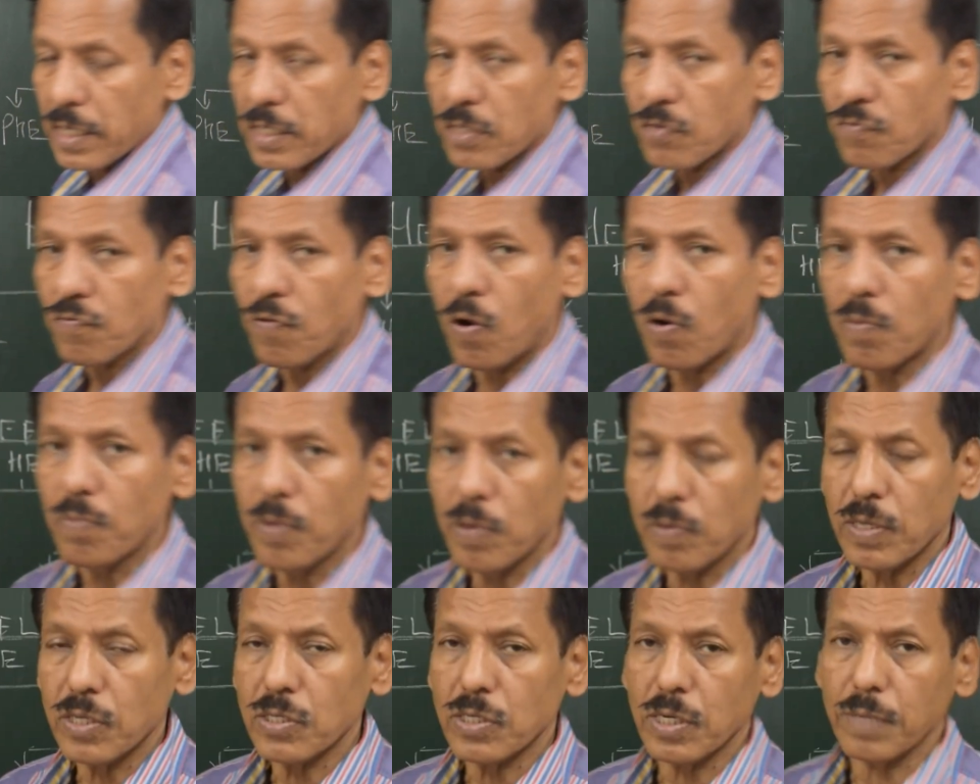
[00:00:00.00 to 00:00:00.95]
is formed on
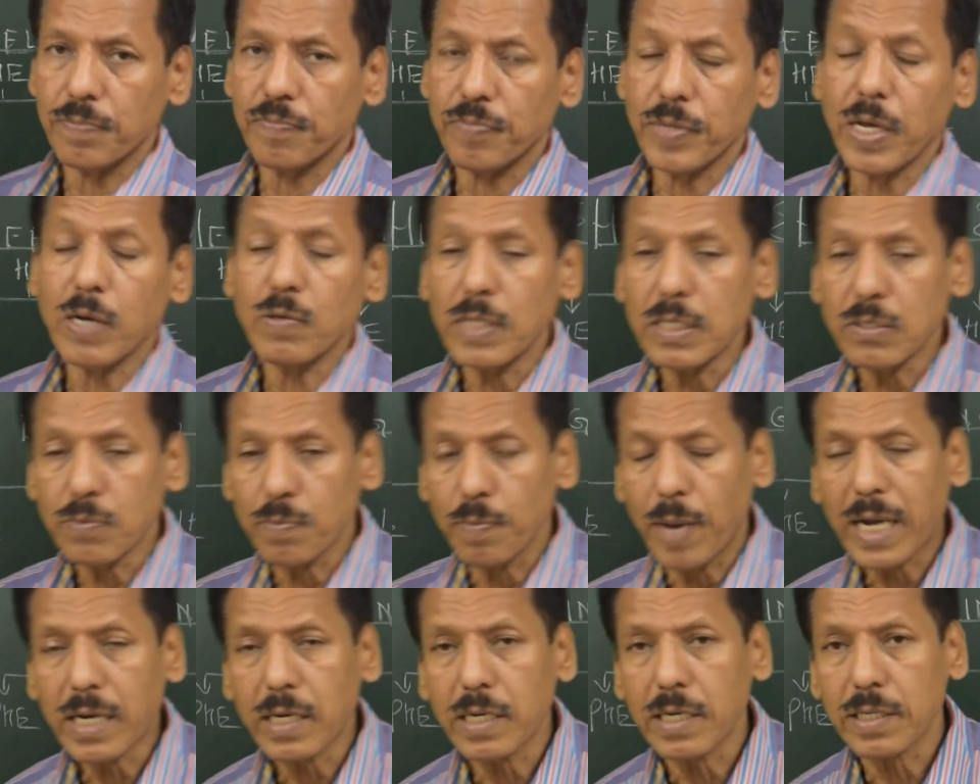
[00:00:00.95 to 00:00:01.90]
the ship. Now this
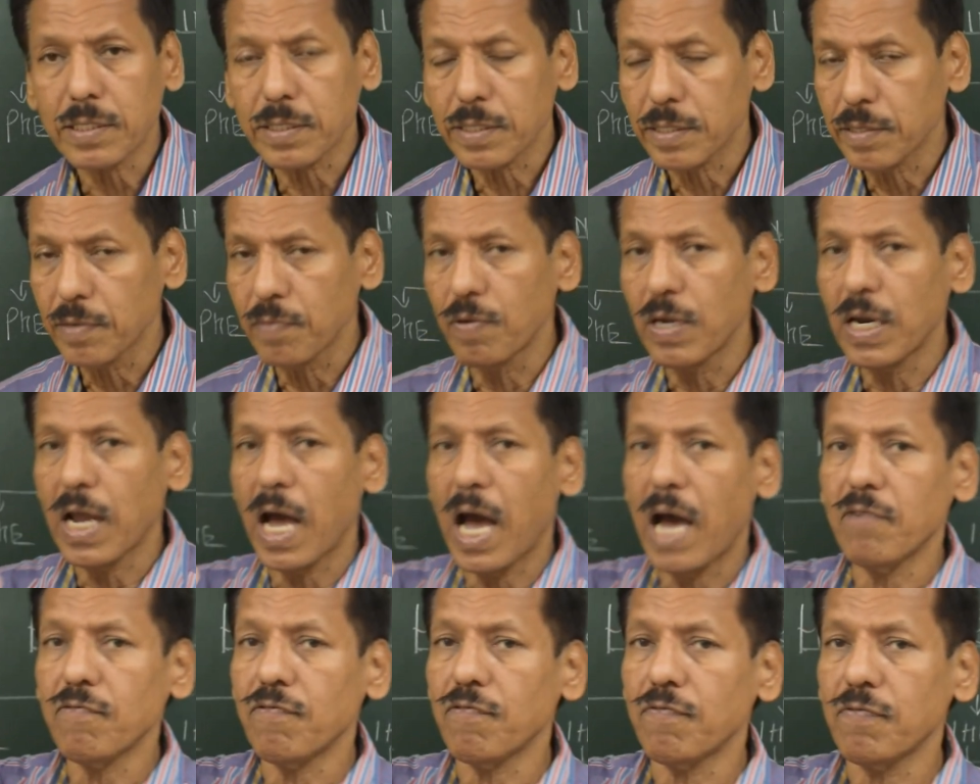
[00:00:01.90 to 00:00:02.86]
magnet will
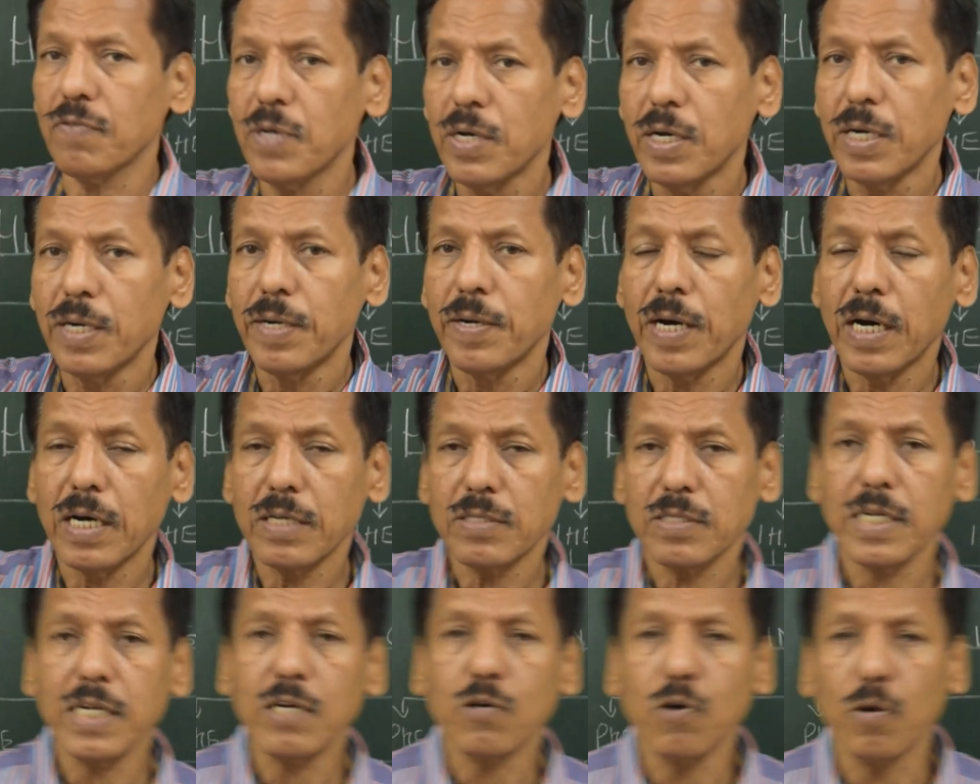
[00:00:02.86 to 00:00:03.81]
have
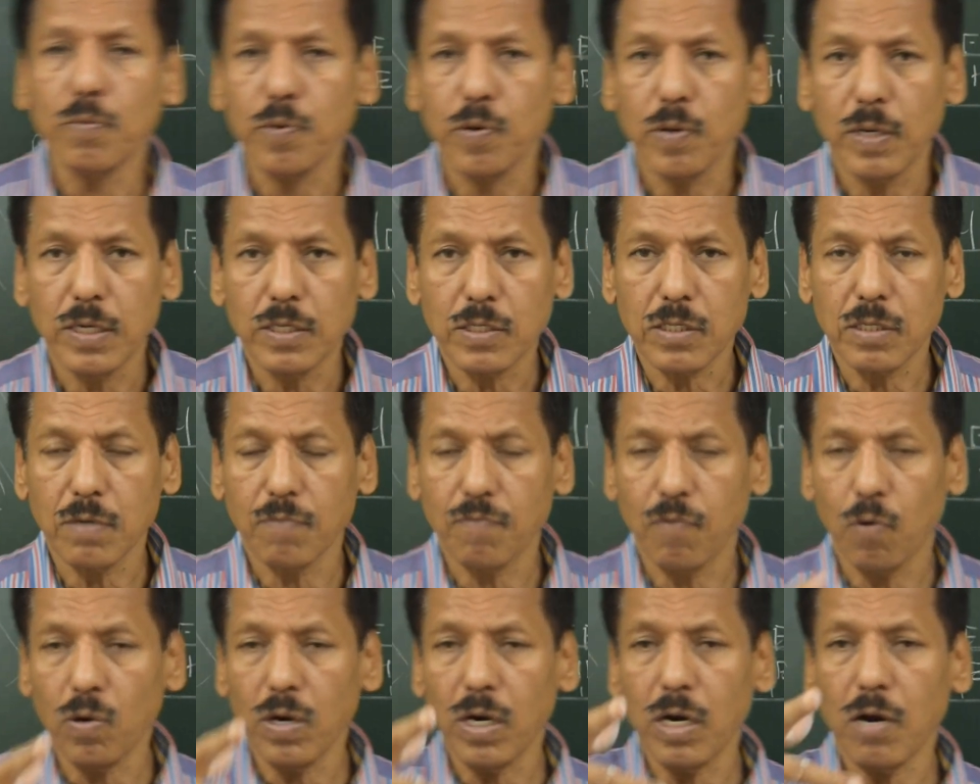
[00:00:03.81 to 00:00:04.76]
three components: the
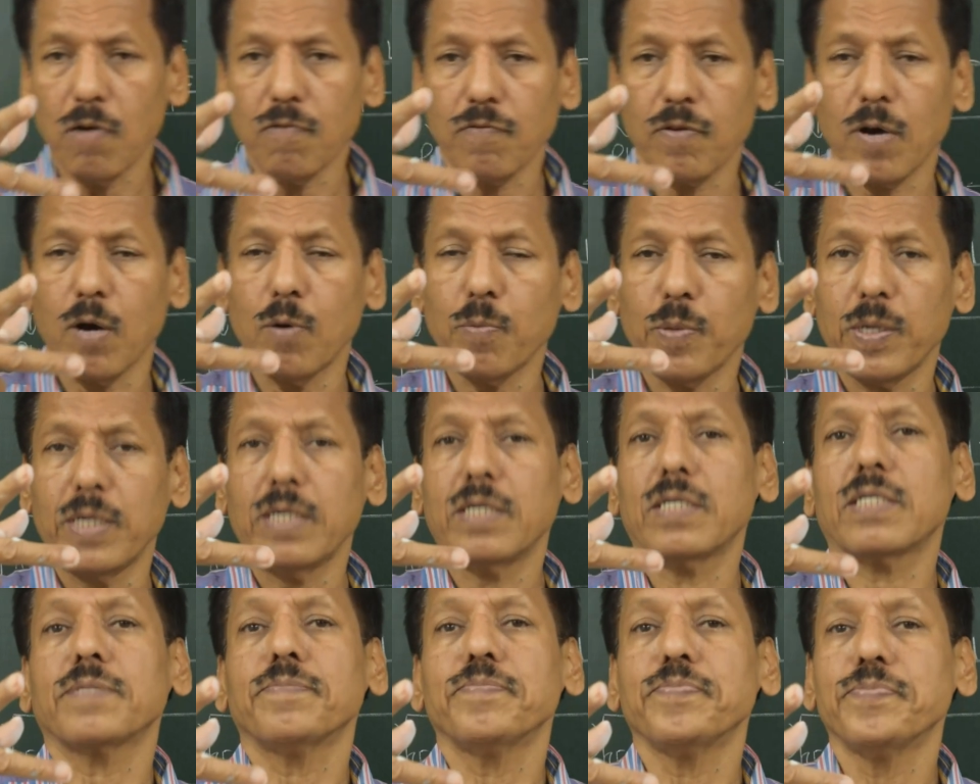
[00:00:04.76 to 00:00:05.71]
fore and aft component,